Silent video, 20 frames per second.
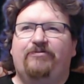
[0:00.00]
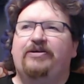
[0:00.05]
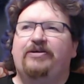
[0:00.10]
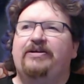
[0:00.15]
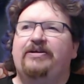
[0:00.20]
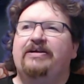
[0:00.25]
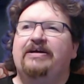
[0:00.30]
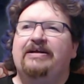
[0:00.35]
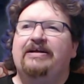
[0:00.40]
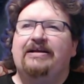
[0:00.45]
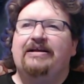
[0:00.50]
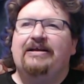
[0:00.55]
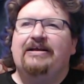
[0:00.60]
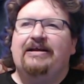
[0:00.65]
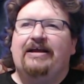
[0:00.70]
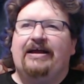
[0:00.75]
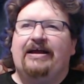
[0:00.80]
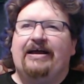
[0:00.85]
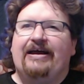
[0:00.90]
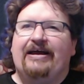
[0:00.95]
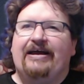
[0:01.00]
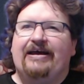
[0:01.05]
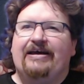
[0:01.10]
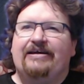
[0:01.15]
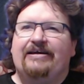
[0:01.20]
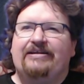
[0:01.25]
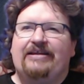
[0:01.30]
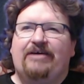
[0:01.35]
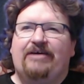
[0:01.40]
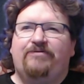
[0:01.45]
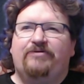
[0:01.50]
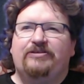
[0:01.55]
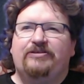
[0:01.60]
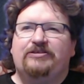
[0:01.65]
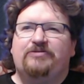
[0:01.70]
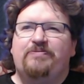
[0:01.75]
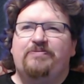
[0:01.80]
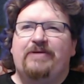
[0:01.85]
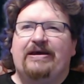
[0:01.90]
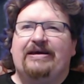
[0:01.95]
that one. That
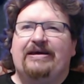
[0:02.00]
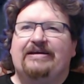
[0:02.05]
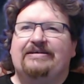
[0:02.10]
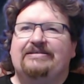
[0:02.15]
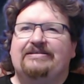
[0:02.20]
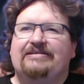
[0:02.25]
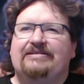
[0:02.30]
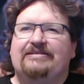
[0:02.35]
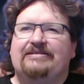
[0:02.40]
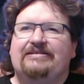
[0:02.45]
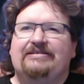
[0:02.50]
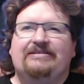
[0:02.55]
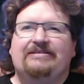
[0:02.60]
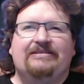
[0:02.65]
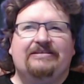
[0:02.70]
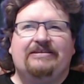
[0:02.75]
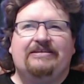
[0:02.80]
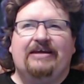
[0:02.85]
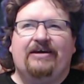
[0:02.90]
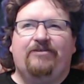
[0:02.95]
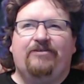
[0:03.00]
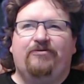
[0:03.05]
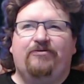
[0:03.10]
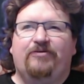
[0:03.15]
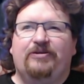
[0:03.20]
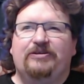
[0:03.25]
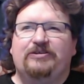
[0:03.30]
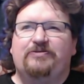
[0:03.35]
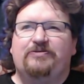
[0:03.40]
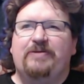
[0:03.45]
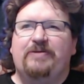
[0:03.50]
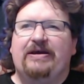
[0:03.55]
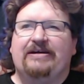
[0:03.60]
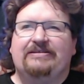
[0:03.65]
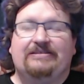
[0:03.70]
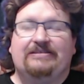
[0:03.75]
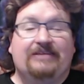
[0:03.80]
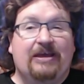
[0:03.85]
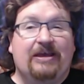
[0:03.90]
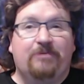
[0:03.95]
one's maxed. That one's
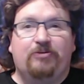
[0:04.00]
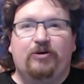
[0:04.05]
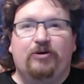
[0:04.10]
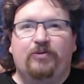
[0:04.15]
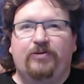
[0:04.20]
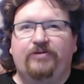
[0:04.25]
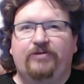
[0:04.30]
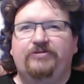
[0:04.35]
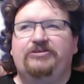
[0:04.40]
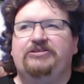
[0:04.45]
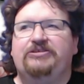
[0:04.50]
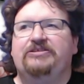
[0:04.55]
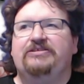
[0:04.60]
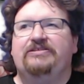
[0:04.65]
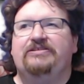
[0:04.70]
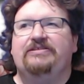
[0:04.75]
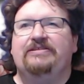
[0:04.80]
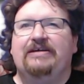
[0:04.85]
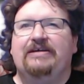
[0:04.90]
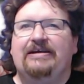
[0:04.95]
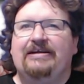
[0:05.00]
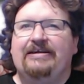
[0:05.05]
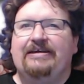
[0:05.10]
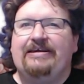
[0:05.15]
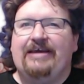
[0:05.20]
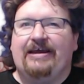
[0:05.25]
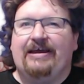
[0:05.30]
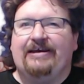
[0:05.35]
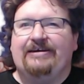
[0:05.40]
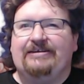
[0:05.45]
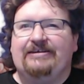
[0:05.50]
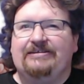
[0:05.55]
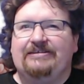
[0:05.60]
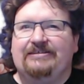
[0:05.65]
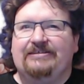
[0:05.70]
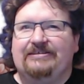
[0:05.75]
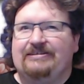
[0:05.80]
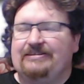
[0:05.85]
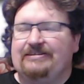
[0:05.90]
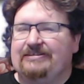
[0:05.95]
maxed. Kepler Motion,
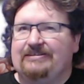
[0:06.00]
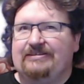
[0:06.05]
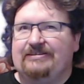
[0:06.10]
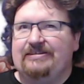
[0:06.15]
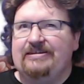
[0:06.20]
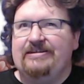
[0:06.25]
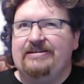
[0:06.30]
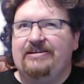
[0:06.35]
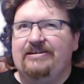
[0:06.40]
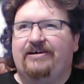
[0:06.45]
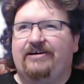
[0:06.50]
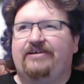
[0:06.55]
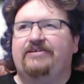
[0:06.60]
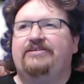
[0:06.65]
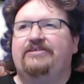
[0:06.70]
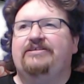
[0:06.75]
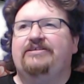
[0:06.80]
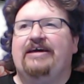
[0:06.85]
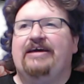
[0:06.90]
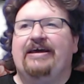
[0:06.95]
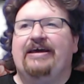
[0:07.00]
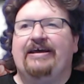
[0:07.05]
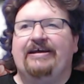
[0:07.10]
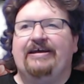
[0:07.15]
is not,